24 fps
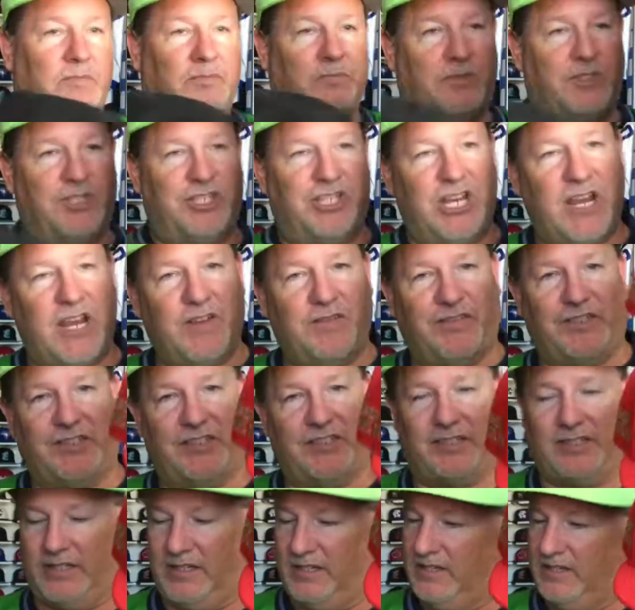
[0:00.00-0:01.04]

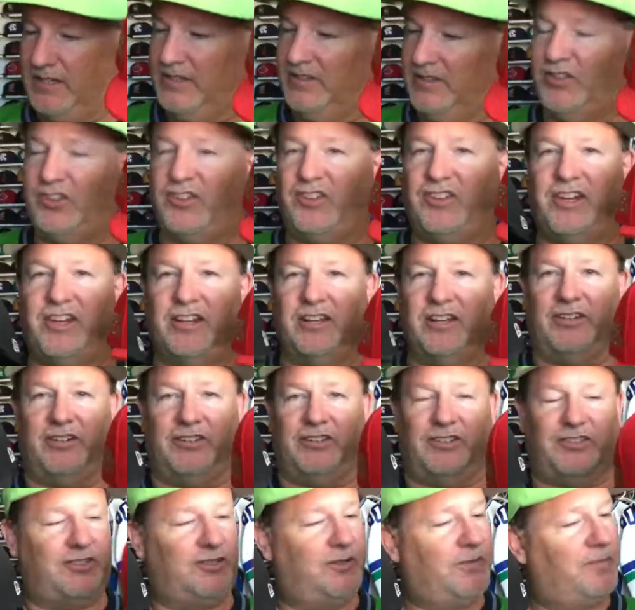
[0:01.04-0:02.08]
Chiefs,
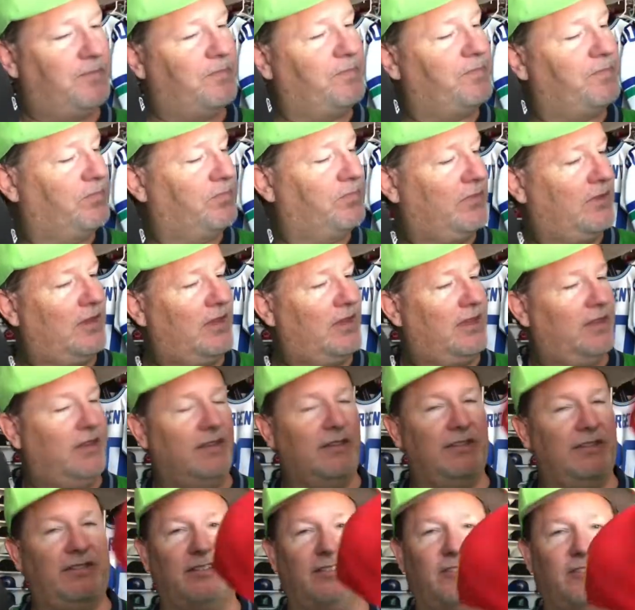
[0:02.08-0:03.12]
Steelers.
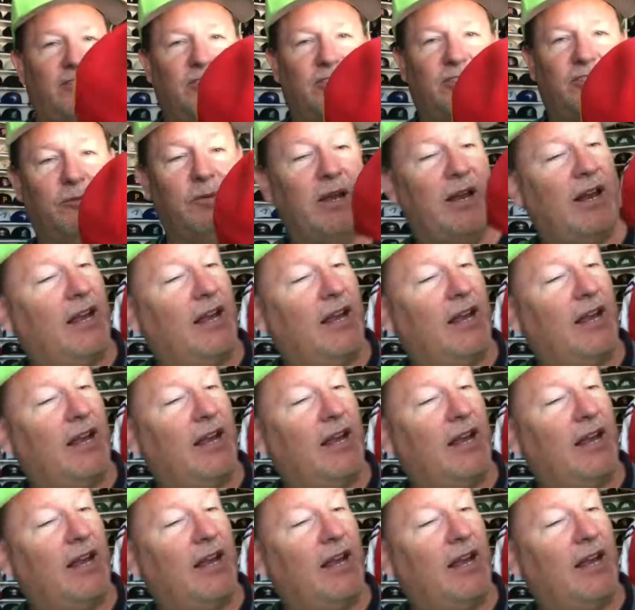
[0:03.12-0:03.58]
This is sweet.